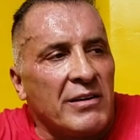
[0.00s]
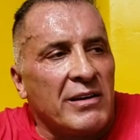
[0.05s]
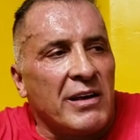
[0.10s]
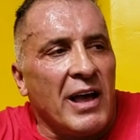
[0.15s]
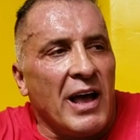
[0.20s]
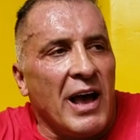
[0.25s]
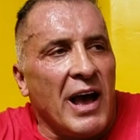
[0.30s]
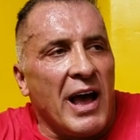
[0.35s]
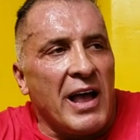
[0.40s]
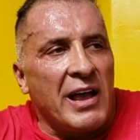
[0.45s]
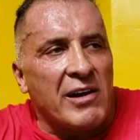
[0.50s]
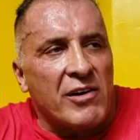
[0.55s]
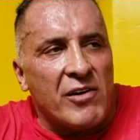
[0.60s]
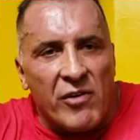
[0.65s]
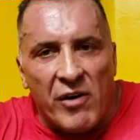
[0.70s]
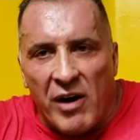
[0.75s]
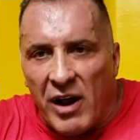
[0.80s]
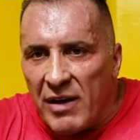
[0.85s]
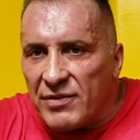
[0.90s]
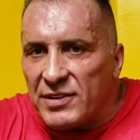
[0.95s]
okay, I
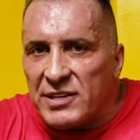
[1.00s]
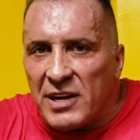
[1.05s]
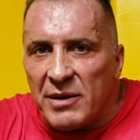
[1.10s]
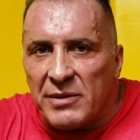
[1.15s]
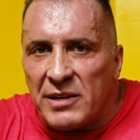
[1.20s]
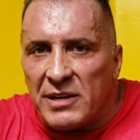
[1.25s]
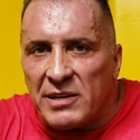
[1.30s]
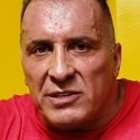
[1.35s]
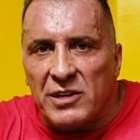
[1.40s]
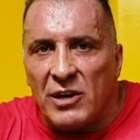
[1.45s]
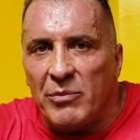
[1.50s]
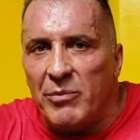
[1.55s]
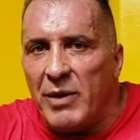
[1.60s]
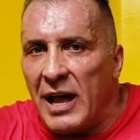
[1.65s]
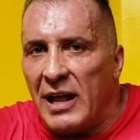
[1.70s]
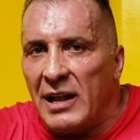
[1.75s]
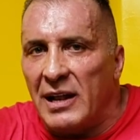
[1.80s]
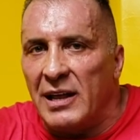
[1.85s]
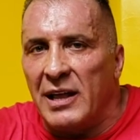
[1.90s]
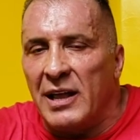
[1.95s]
crave something so
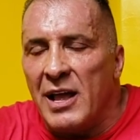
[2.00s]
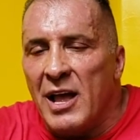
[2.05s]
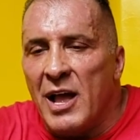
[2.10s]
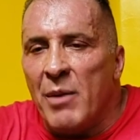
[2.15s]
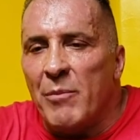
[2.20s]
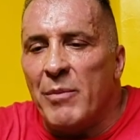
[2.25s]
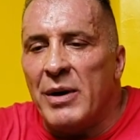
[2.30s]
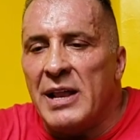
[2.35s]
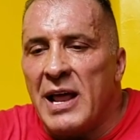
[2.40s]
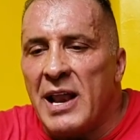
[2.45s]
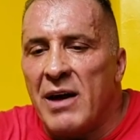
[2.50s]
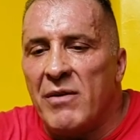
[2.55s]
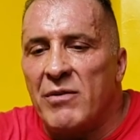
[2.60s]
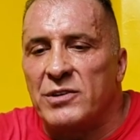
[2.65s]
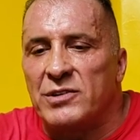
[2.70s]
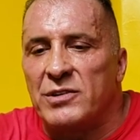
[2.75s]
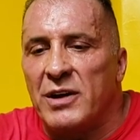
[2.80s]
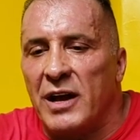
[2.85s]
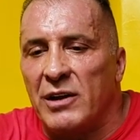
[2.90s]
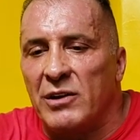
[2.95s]
badly, but then I
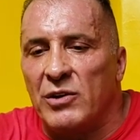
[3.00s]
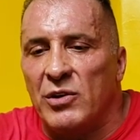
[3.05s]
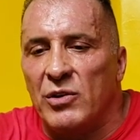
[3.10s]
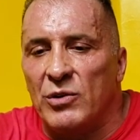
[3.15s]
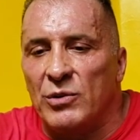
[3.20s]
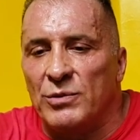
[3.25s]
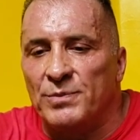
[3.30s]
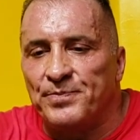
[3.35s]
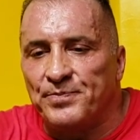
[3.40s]
would try to